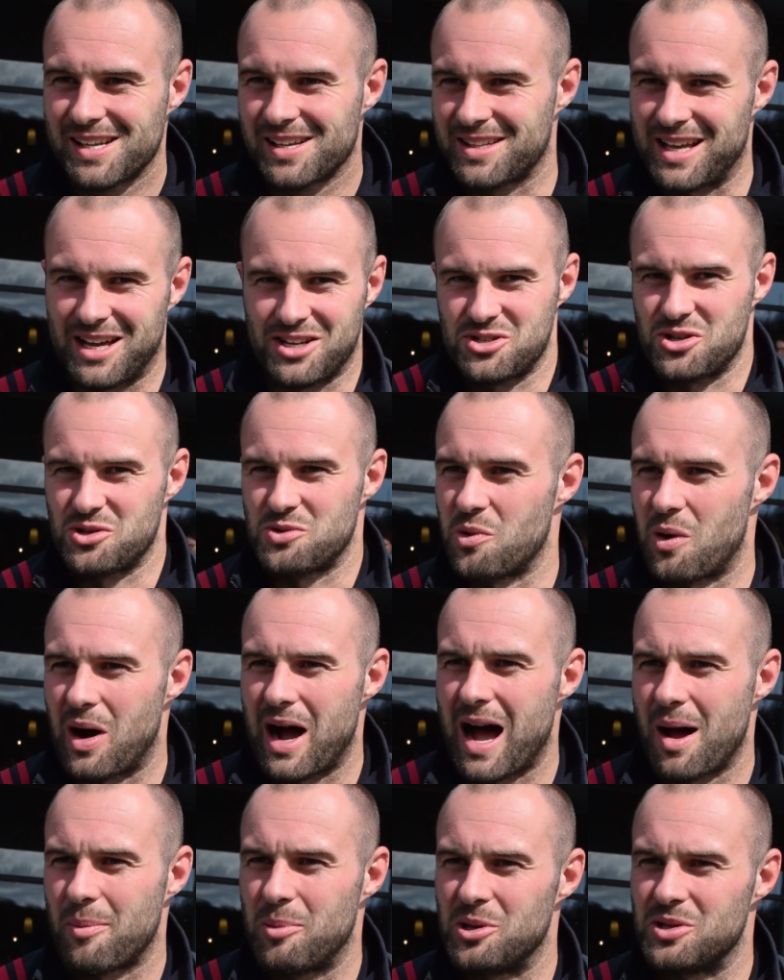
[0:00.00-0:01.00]
that's just what
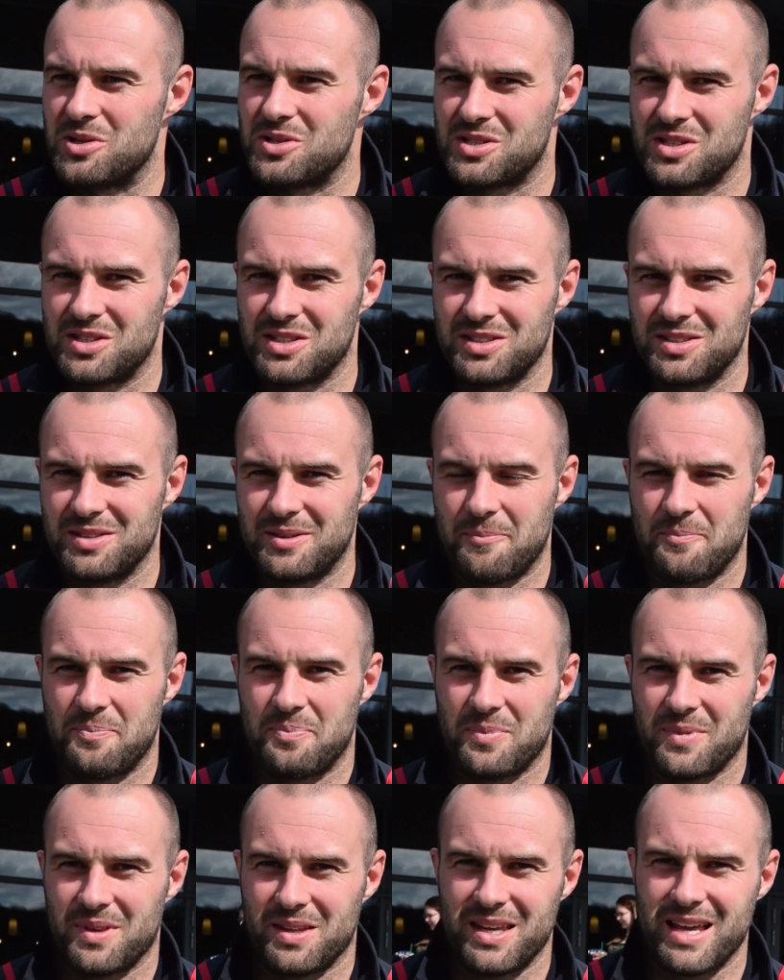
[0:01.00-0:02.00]
happens. And
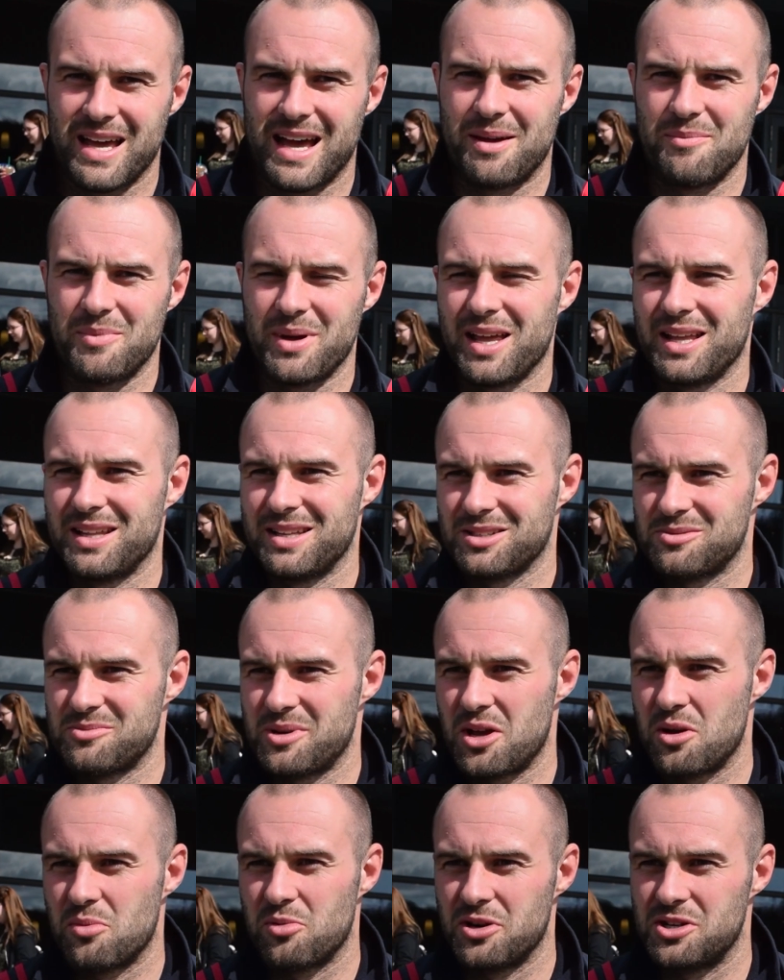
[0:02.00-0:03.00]
yeah, it does
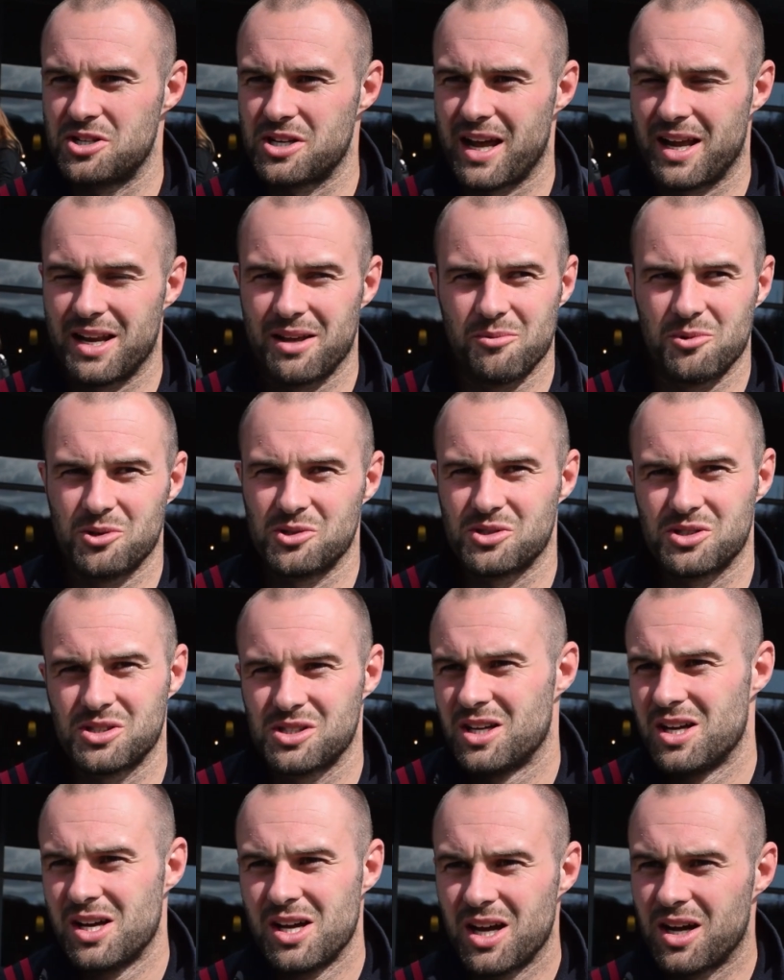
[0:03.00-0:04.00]
make you appreciate it. And it
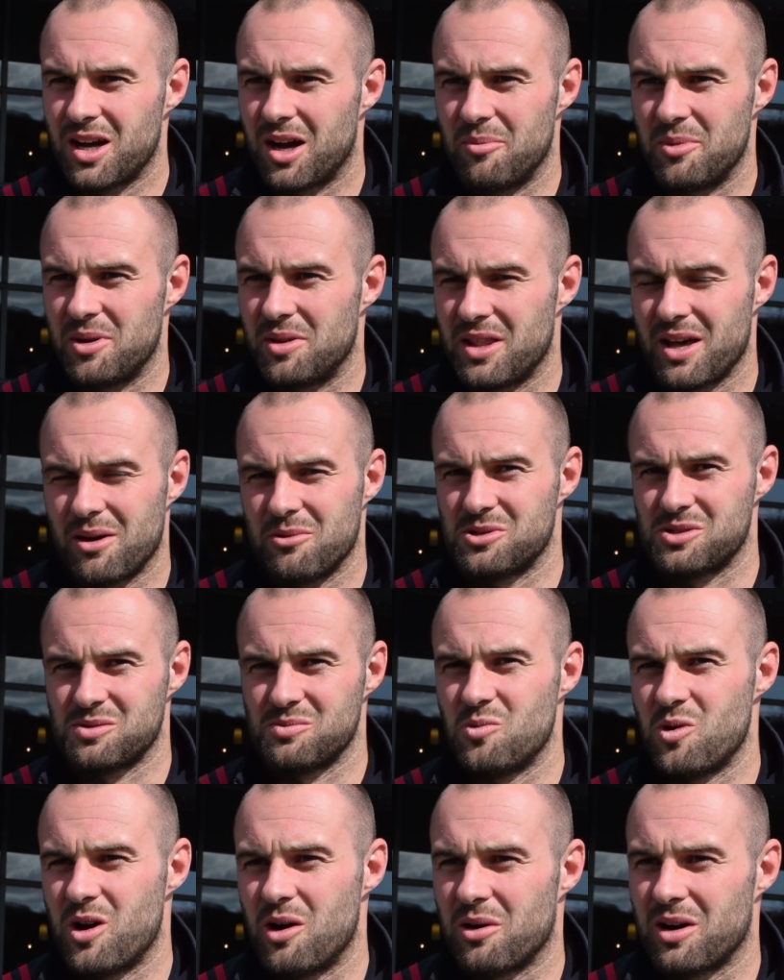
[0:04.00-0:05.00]
was, I mean, there were
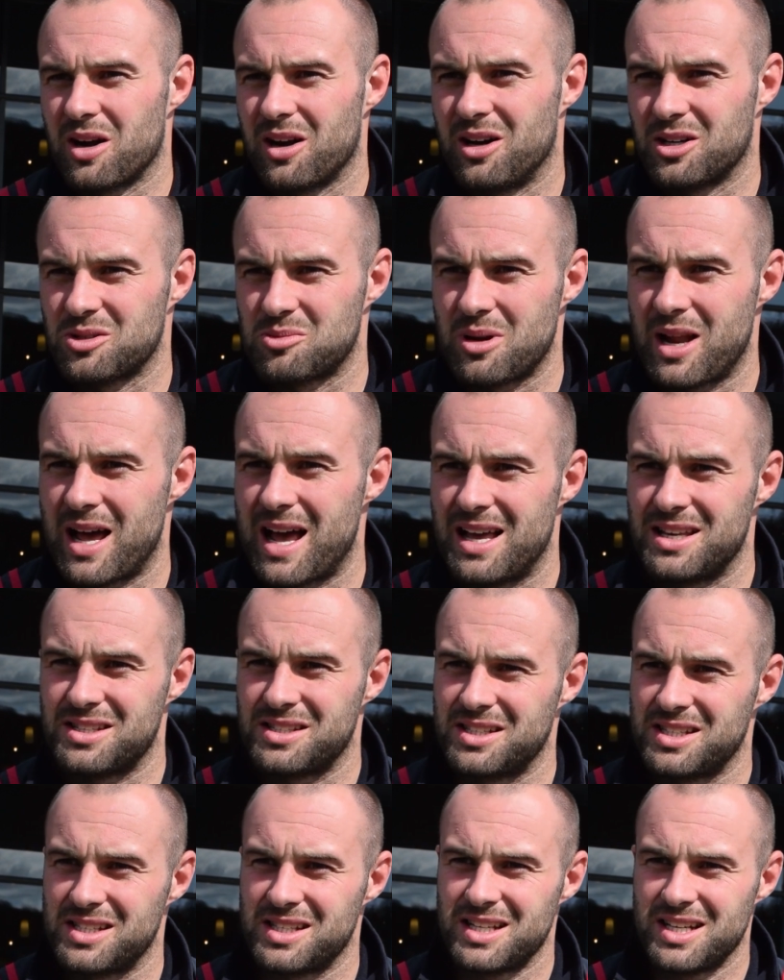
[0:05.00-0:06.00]
some world-class
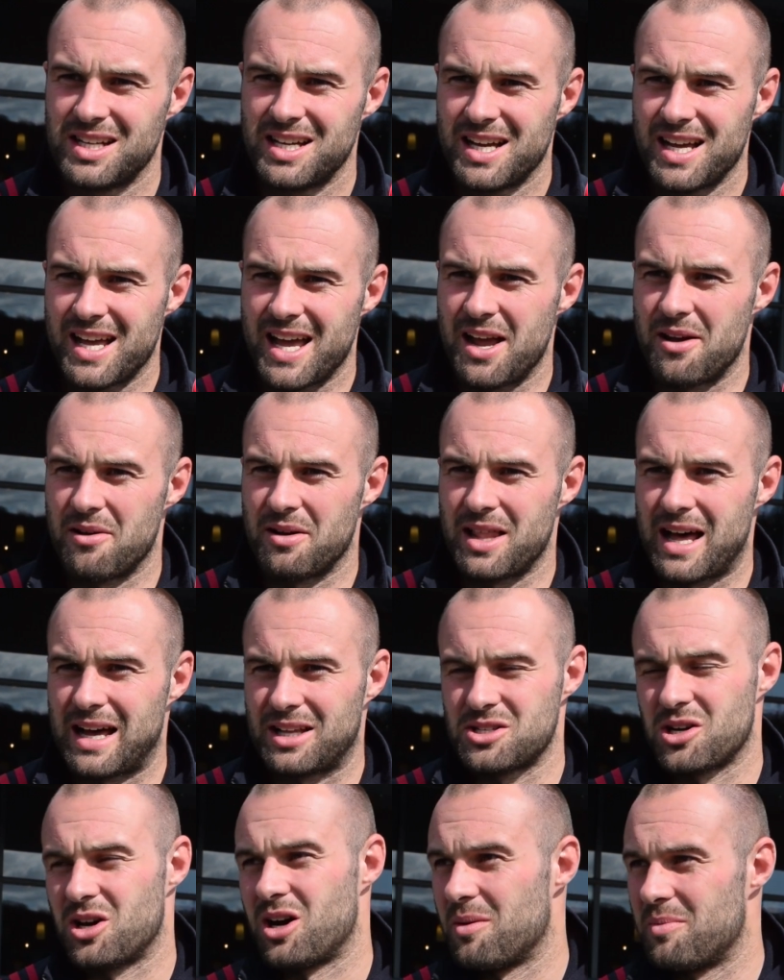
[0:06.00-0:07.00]
players here at
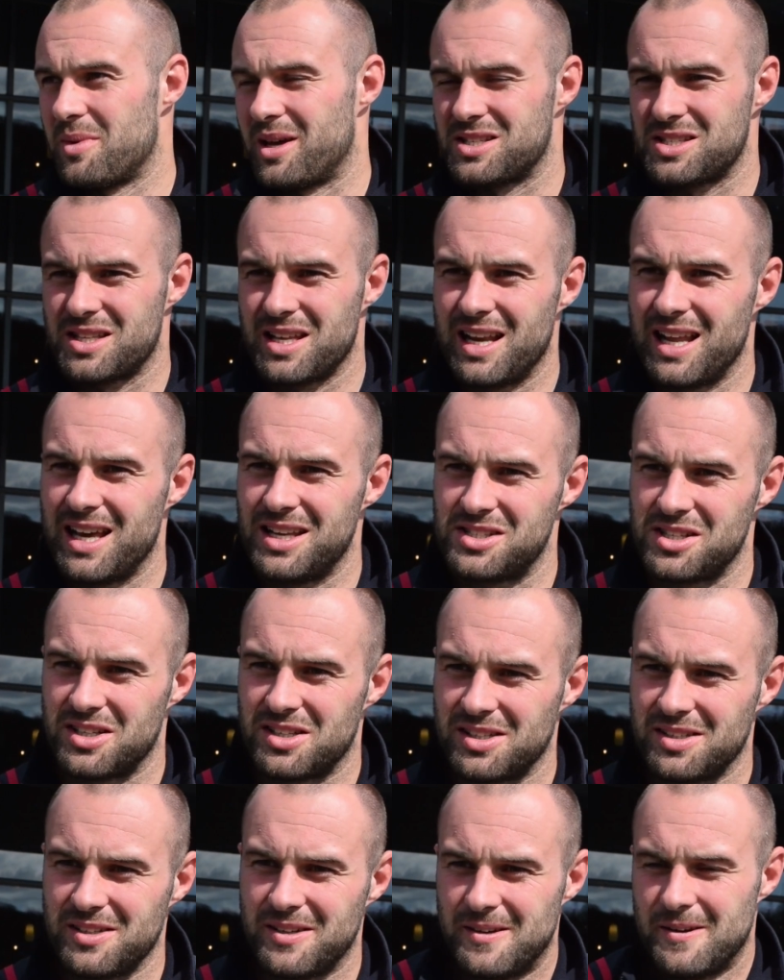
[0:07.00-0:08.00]
that time, there still is,
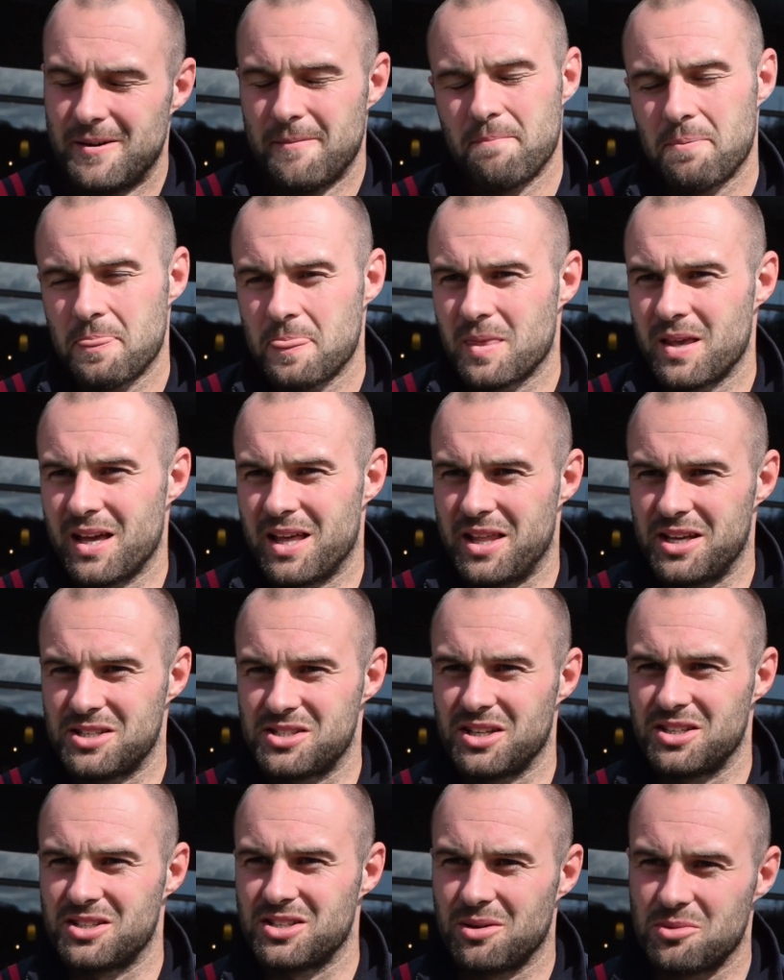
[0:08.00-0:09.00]
and yeah,
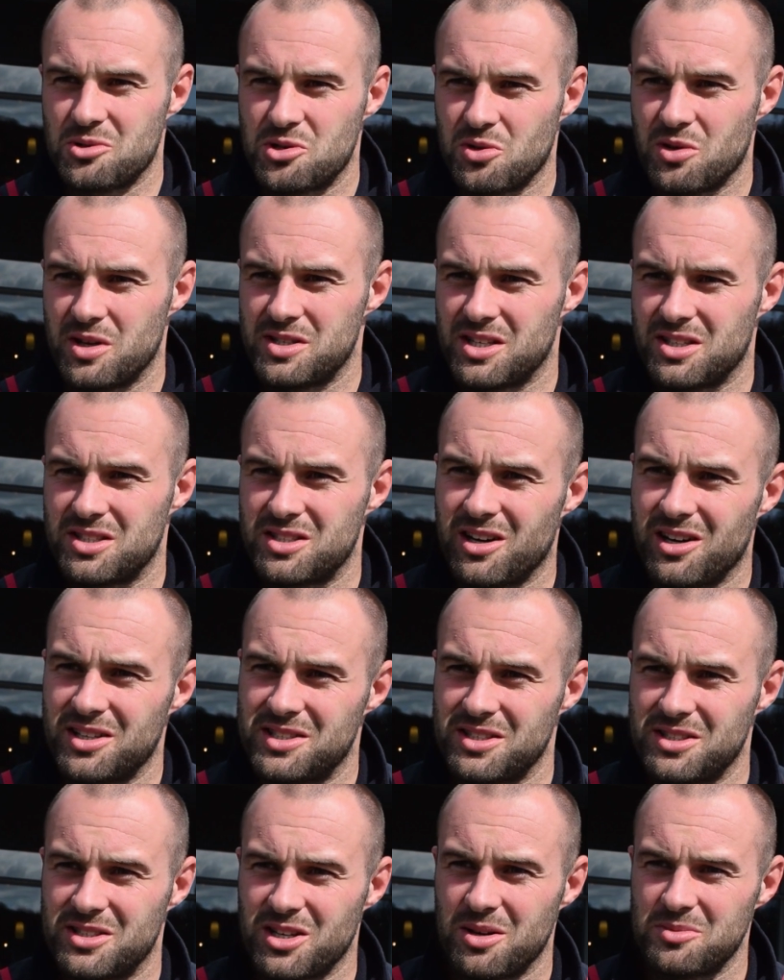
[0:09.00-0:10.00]
I'm sure there's
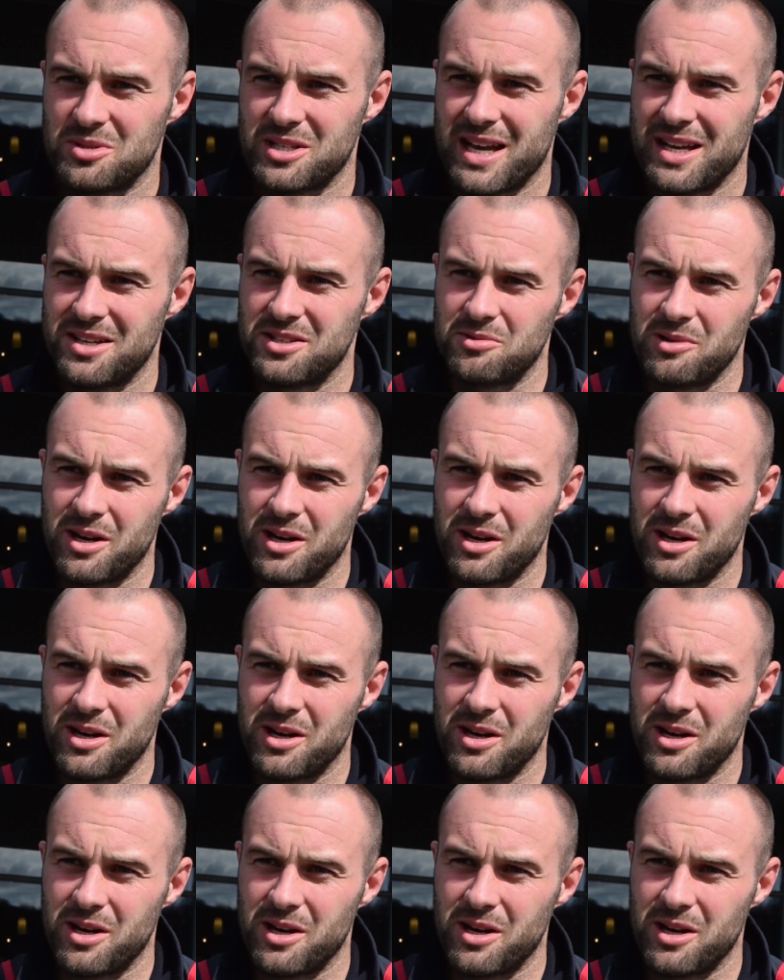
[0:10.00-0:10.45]
exciting times ahead as